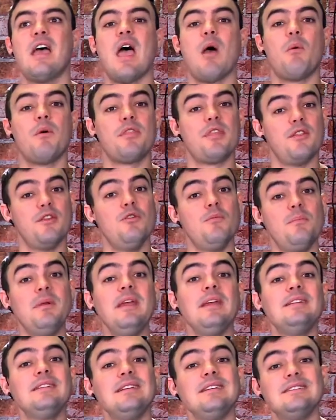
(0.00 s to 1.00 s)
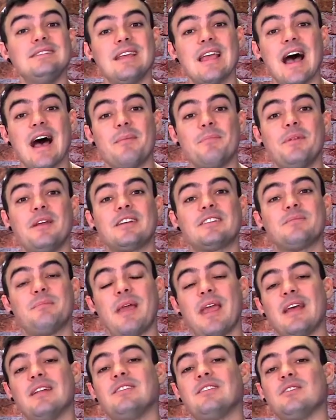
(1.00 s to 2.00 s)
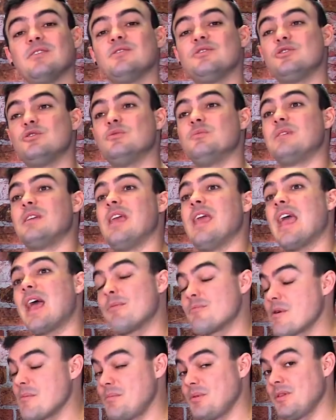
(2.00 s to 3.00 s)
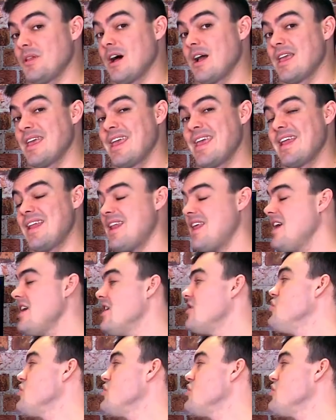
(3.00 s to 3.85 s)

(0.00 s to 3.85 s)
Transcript: And with the new PTZOptics pan, tilt, zoom camera plug-in,